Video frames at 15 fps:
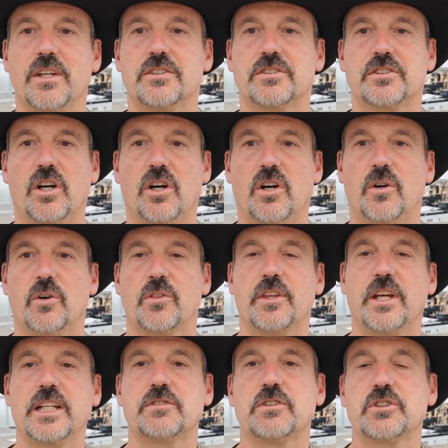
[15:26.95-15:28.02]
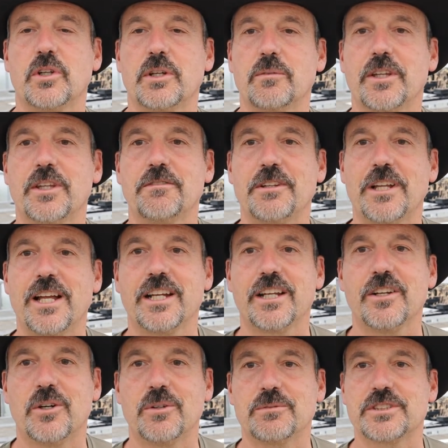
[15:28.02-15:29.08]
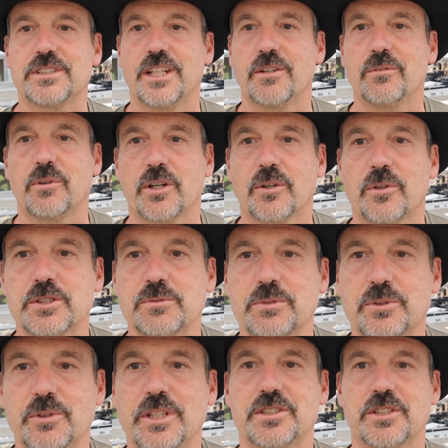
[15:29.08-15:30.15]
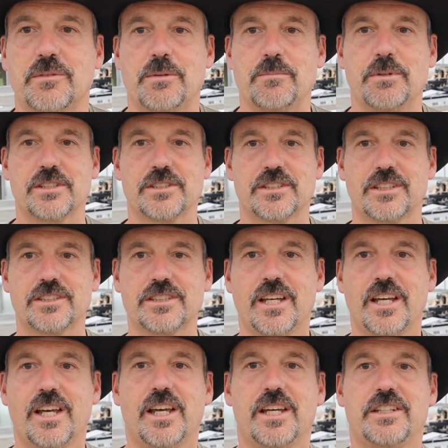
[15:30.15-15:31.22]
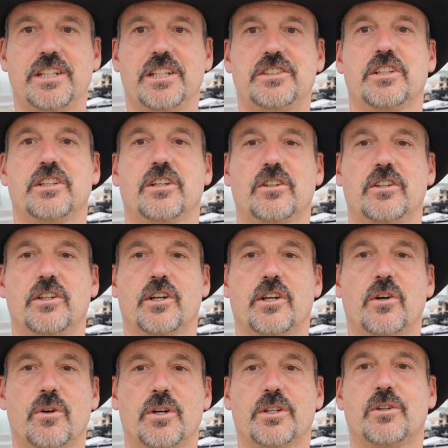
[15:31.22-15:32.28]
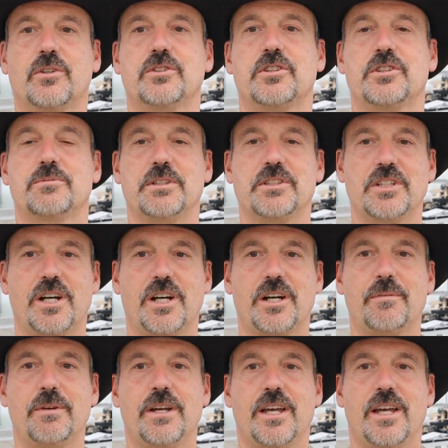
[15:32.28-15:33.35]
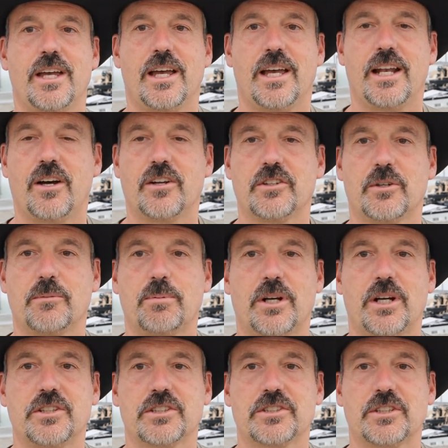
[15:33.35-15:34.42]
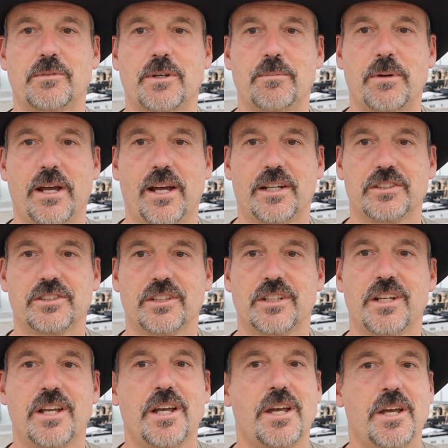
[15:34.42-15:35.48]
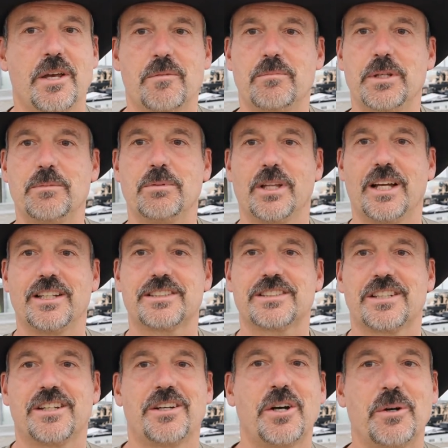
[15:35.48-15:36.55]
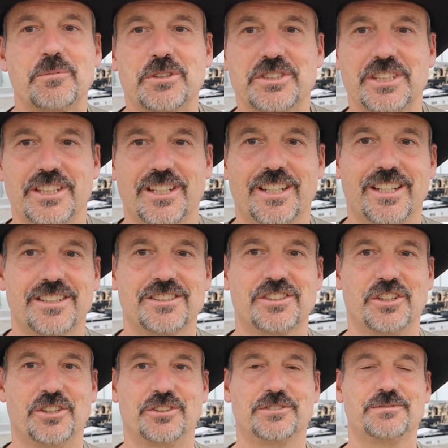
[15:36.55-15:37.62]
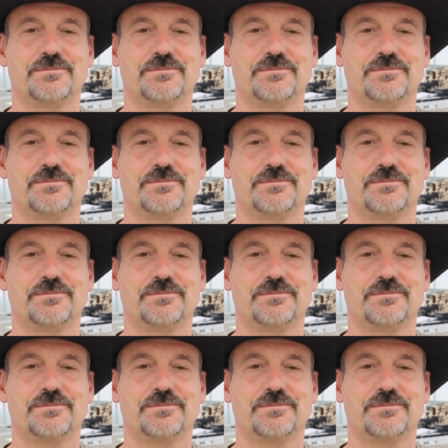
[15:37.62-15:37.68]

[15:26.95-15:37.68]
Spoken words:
So thanks for joining me on the Flanagan Homestead, where Christmas trees are my business, teaching including horticulture is my job, and outdoor projects are my passion. Be blessed. Hope to see you again soon.